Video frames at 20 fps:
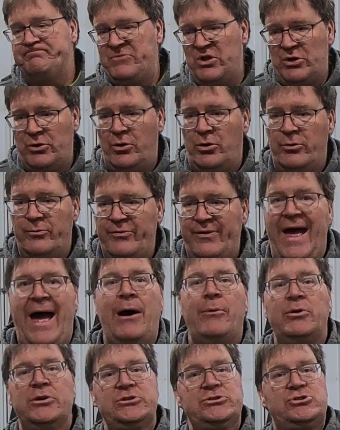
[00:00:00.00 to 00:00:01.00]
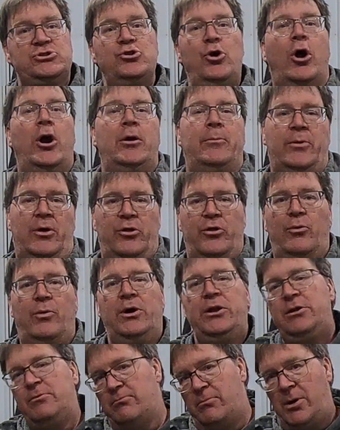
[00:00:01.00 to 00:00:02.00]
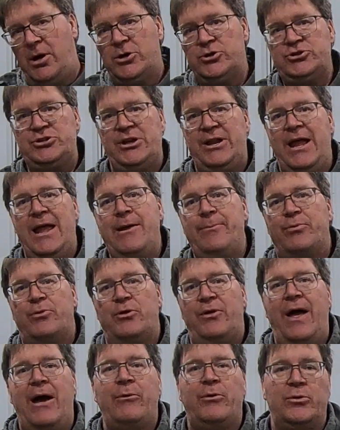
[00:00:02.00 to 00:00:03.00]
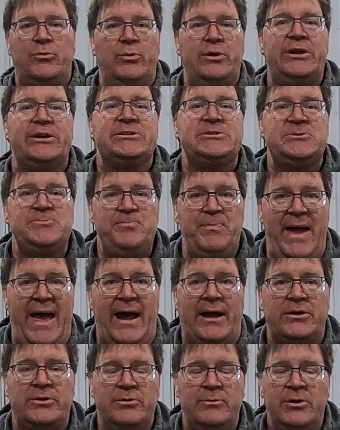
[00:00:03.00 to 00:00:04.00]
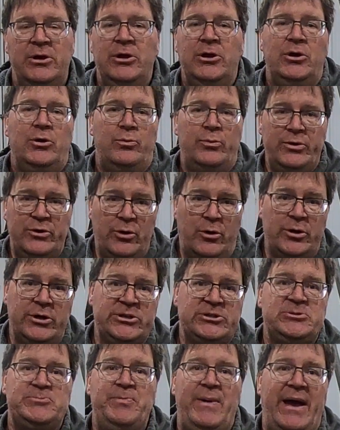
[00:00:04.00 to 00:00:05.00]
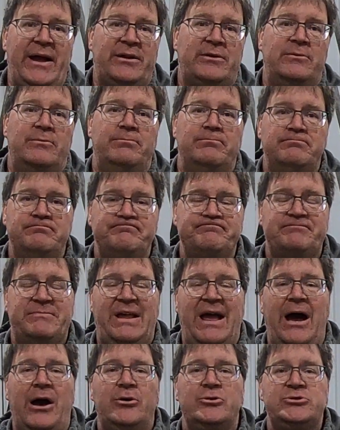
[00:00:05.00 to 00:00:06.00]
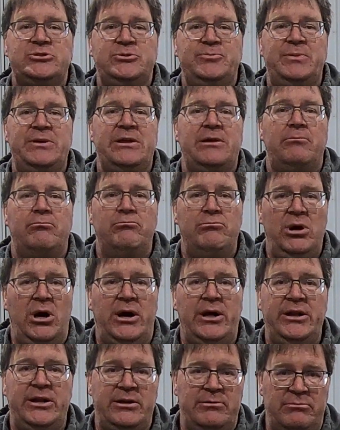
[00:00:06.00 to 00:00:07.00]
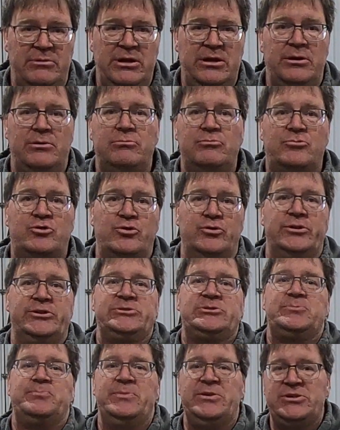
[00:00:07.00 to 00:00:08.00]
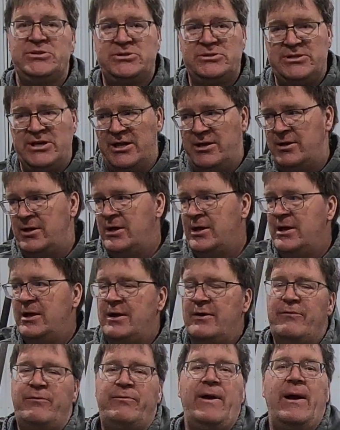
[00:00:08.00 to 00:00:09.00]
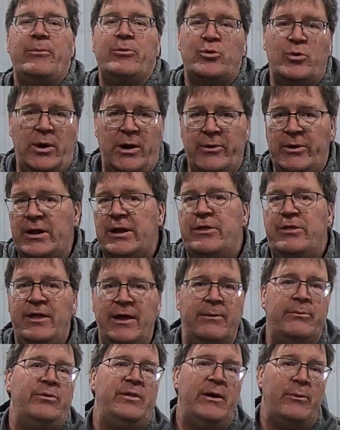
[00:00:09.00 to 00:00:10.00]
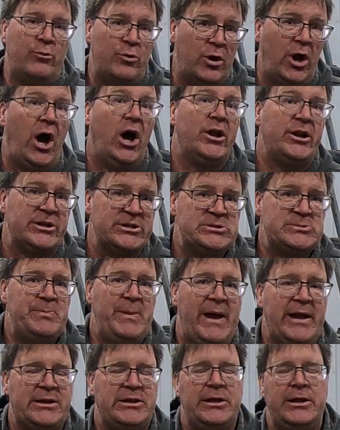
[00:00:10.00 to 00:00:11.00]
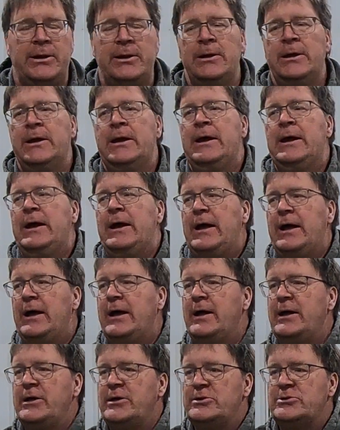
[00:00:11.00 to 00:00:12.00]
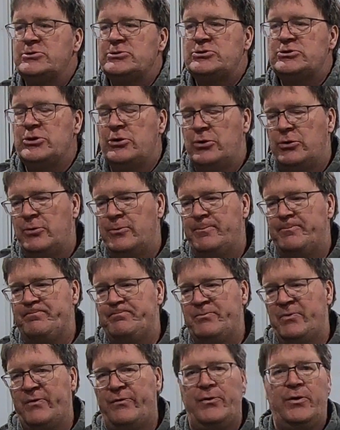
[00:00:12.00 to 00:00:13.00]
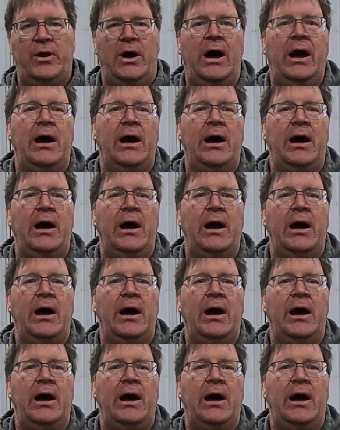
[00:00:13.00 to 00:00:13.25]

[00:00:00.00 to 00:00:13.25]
you know, that one's normal. The one in March and April, that one we expect. We don't expect cows to be in mud in, in Christmas and February. Them, them were unexpected. Uh, so for